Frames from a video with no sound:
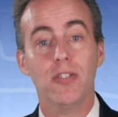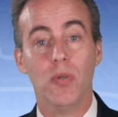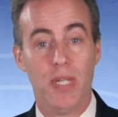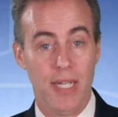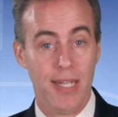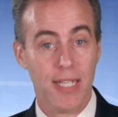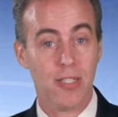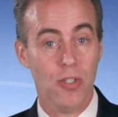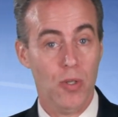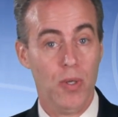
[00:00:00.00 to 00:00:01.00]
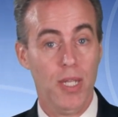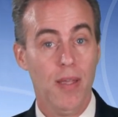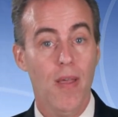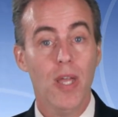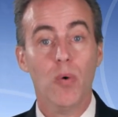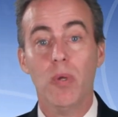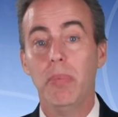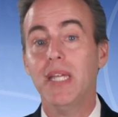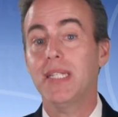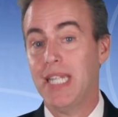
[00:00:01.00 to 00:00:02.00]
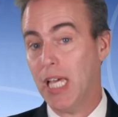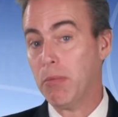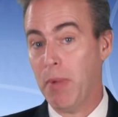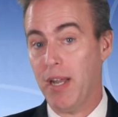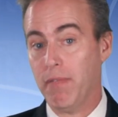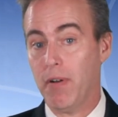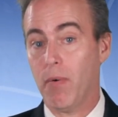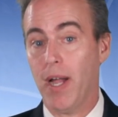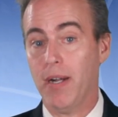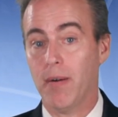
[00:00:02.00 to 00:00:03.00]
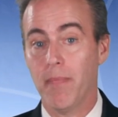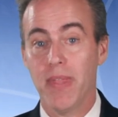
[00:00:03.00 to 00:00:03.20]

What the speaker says: to an indexed annuity would be a death benefit rider.